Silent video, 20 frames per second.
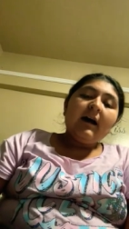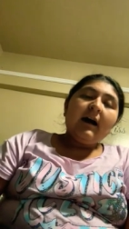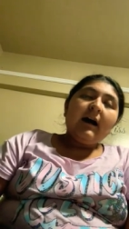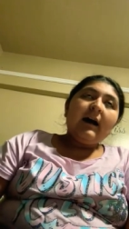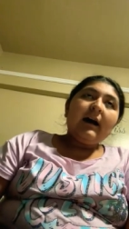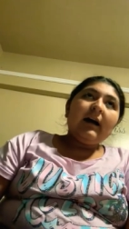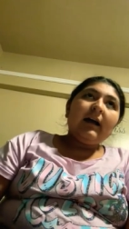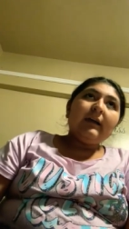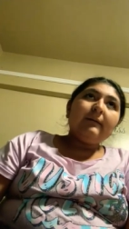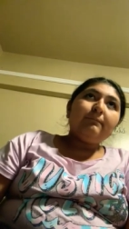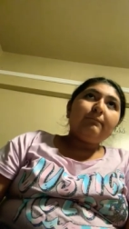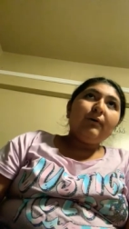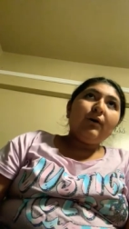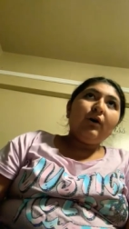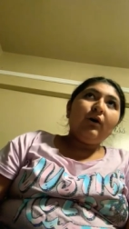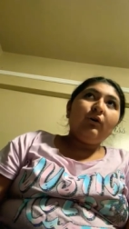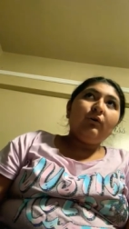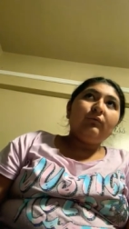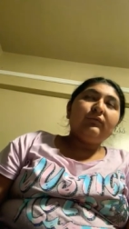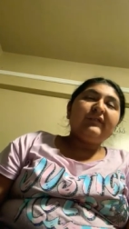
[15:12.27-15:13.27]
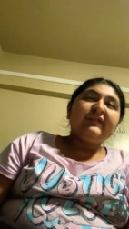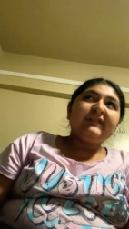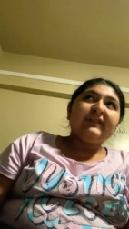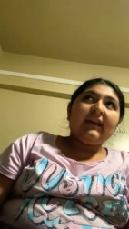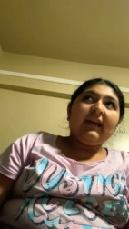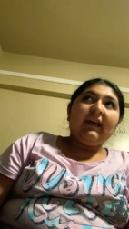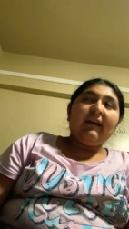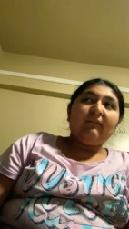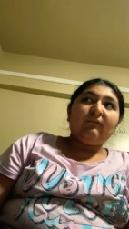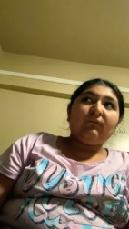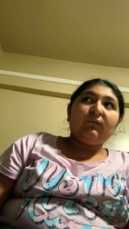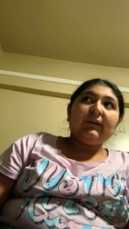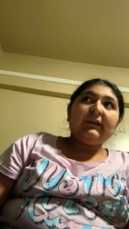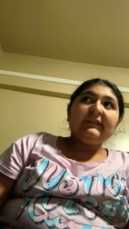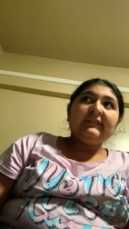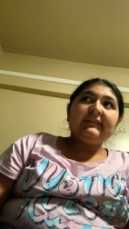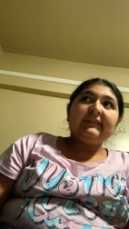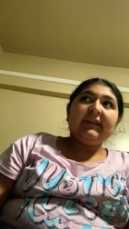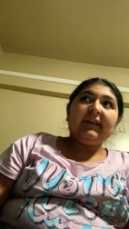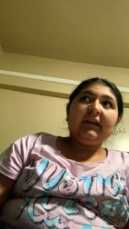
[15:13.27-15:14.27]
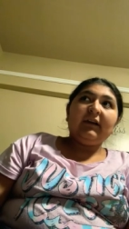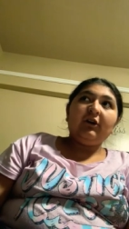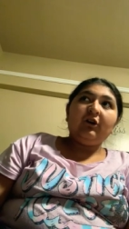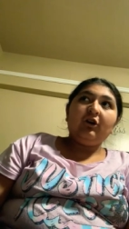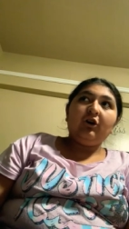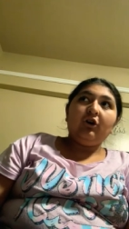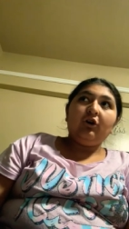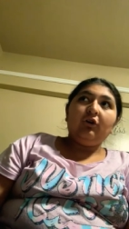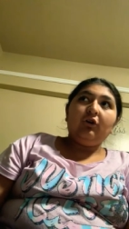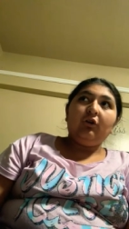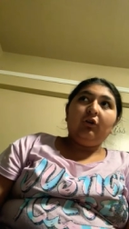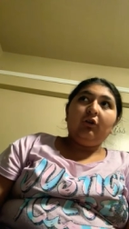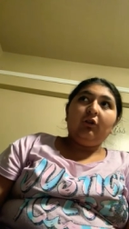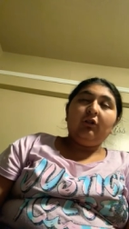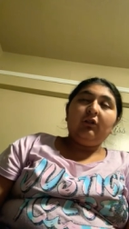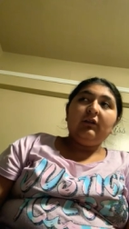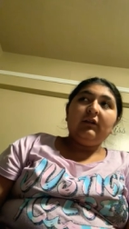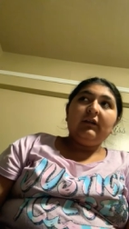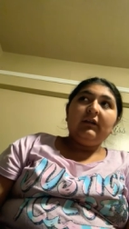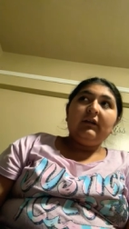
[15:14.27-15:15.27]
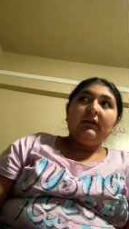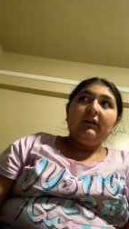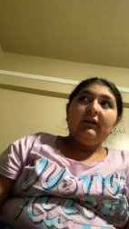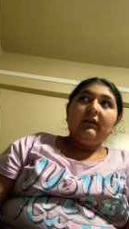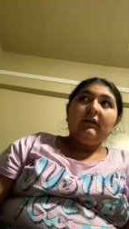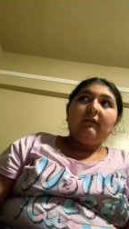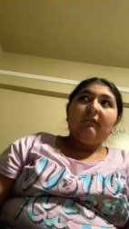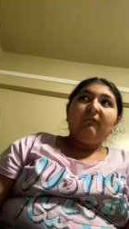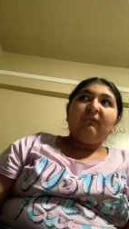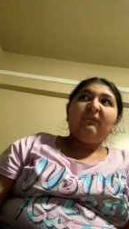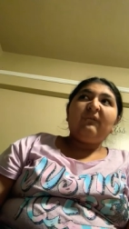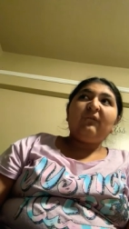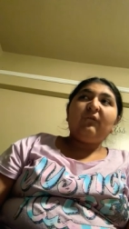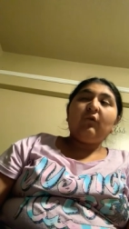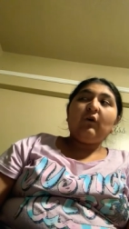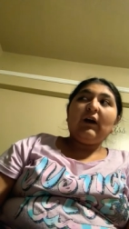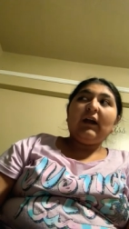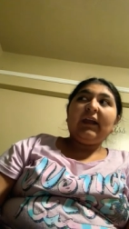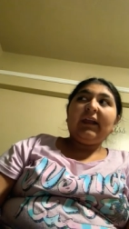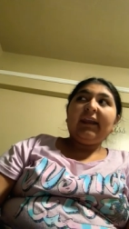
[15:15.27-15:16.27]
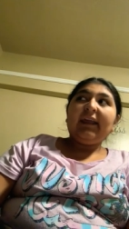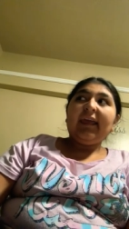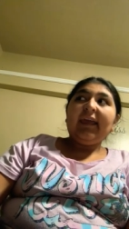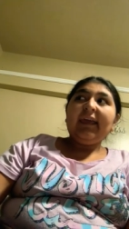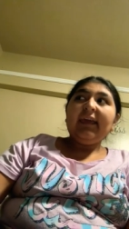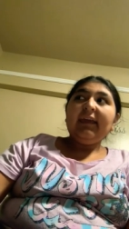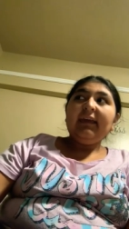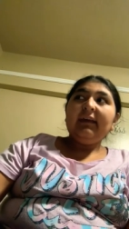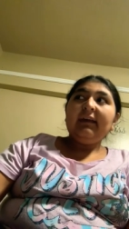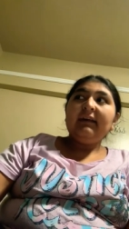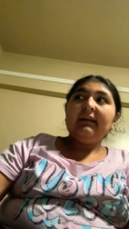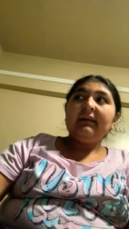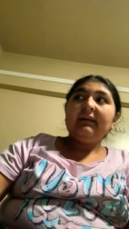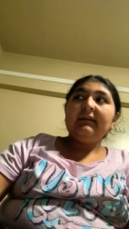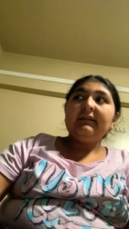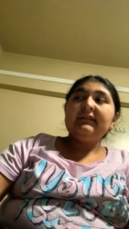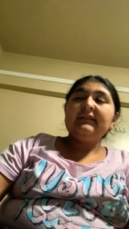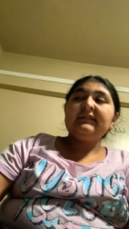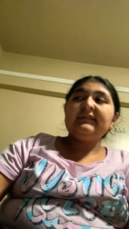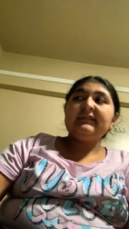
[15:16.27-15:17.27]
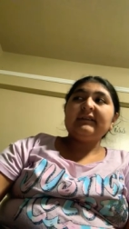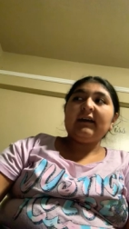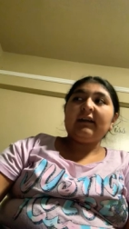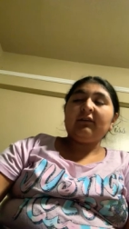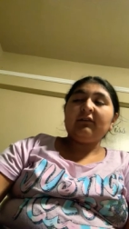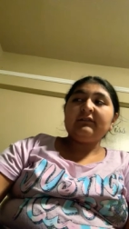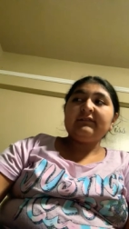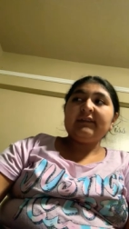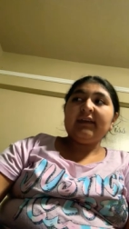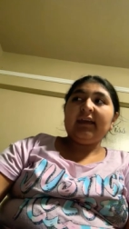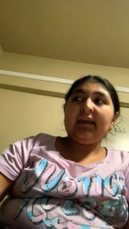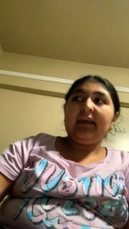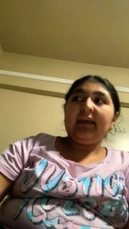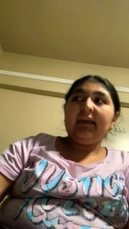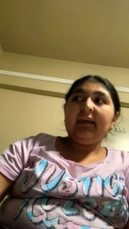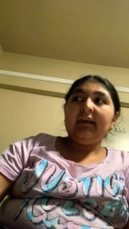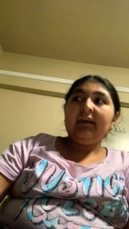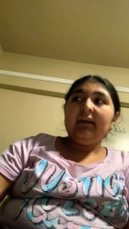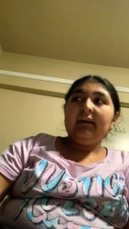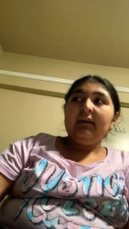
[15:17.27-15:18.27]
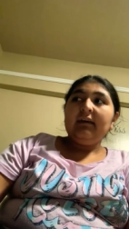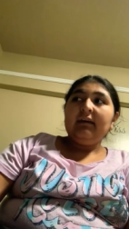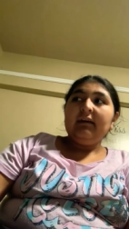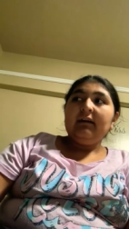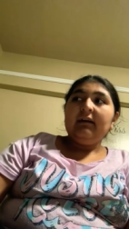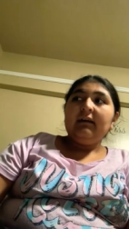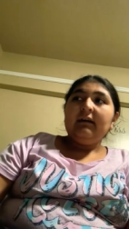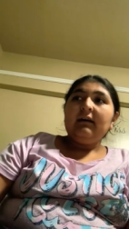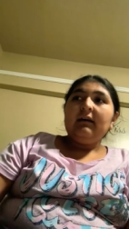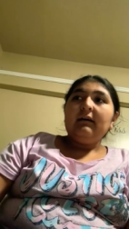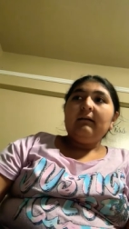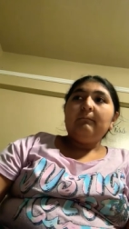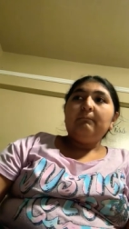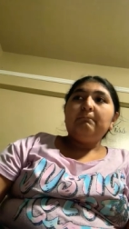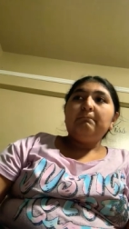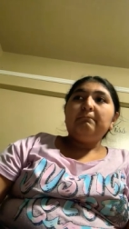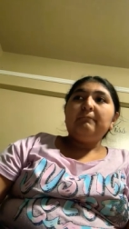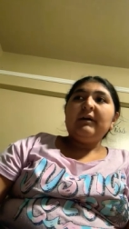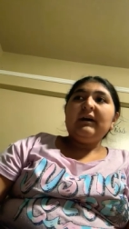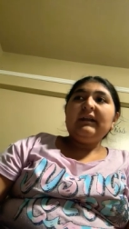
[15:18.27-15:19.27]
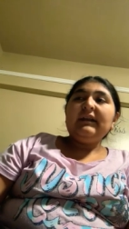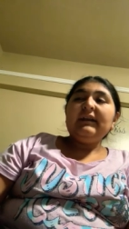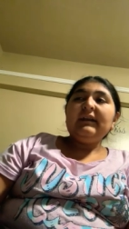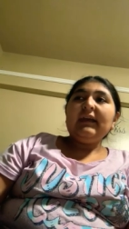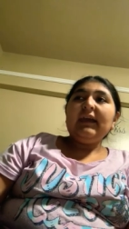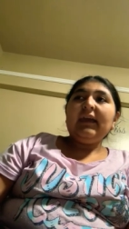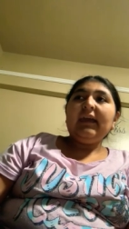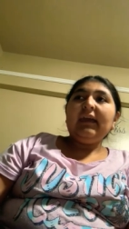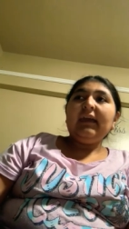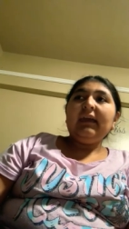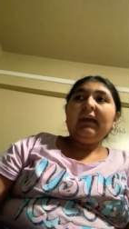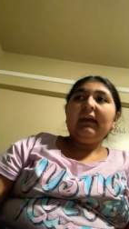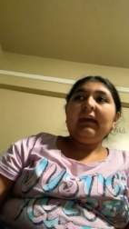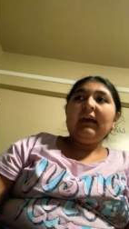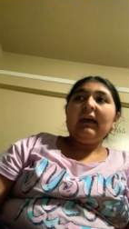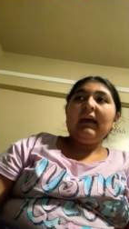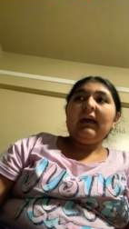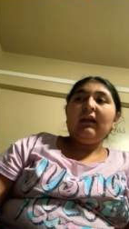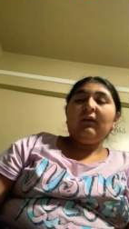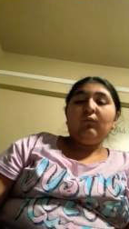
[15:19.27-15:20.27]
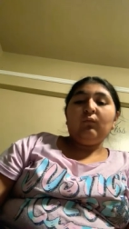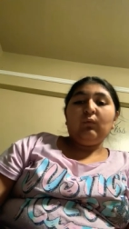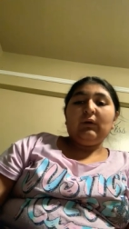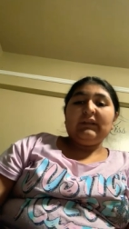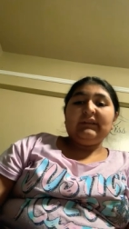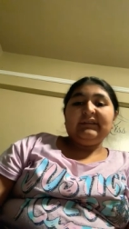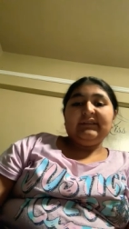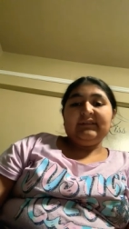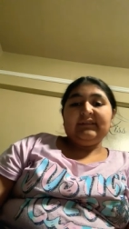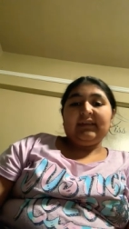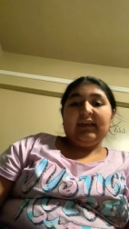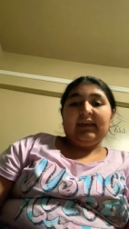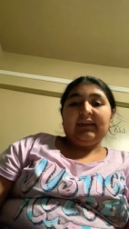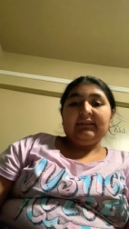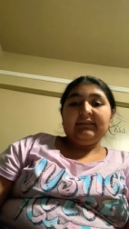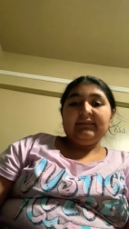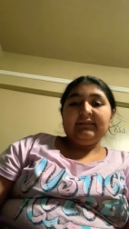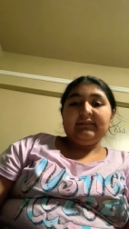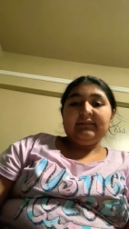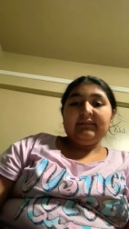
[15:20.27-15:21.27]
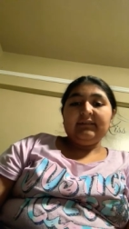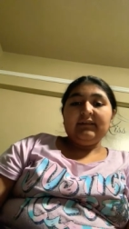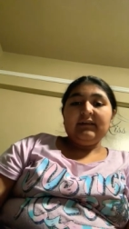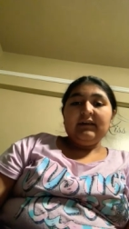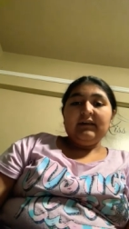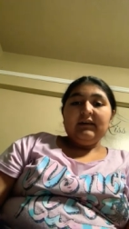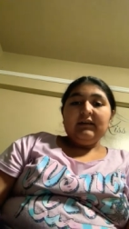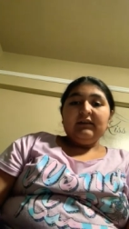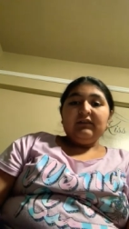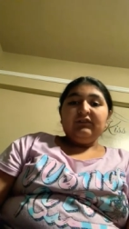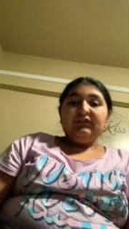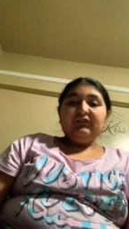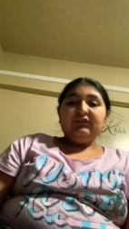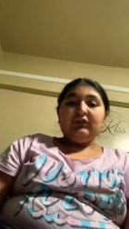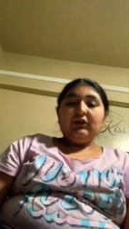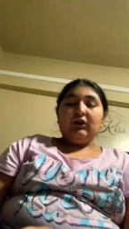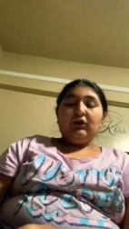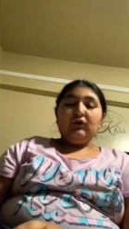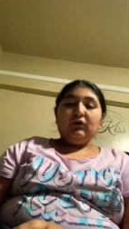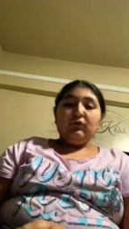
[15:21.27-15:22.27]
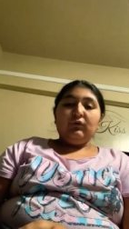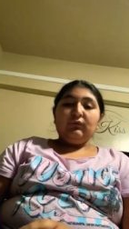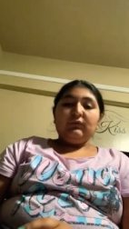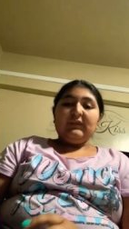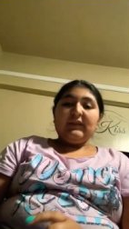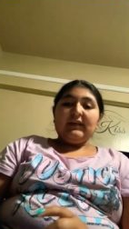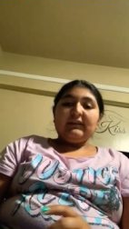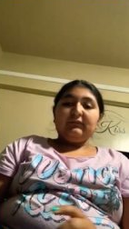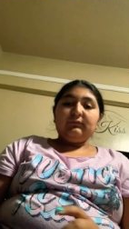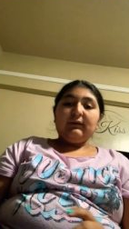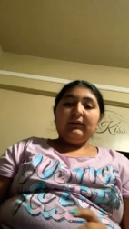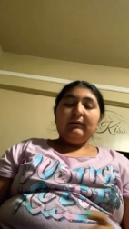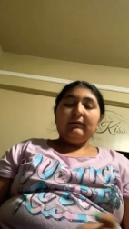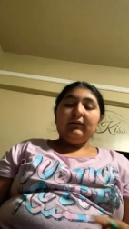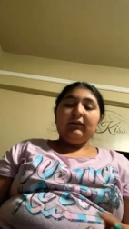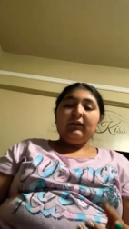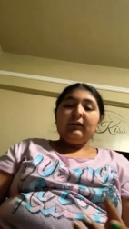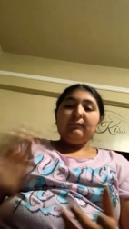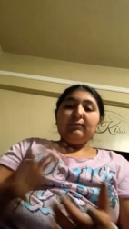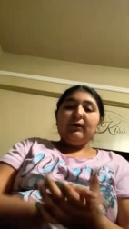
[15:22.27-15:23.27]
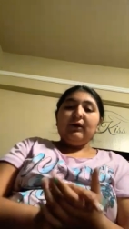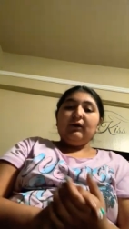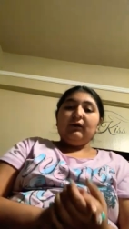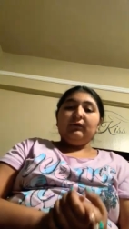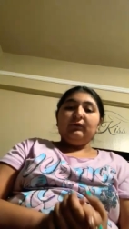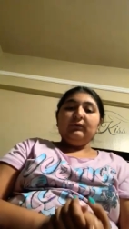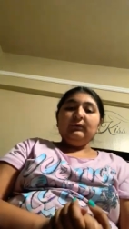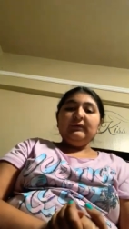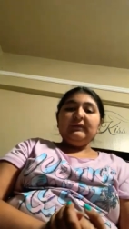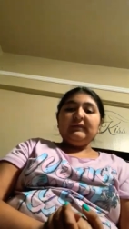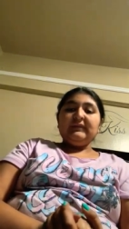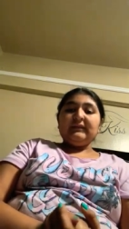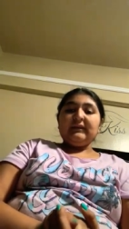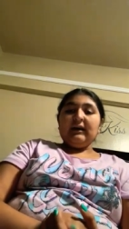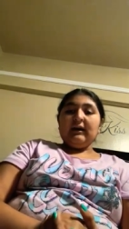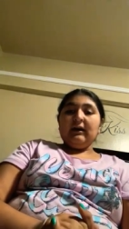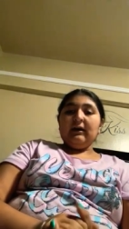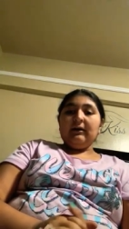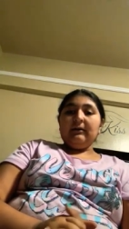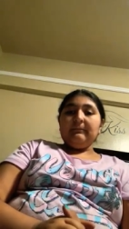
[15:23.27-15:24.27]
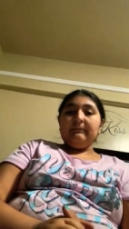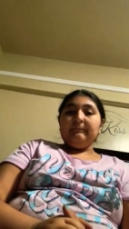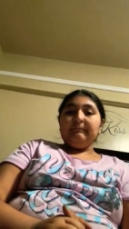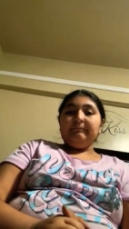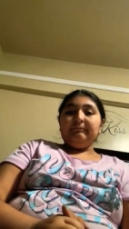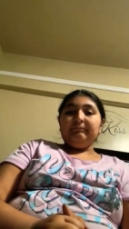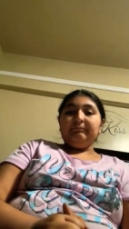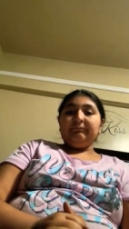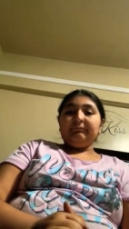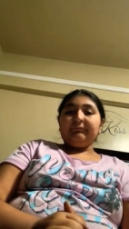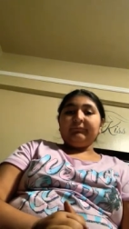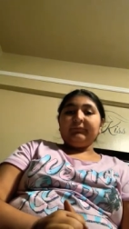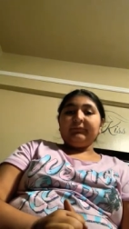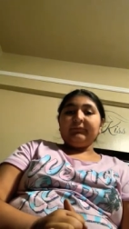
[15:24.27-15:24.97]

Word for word: I post every single Friday, Saturday, Monday, and Wednesdays. So that's when I'm going to post. Um,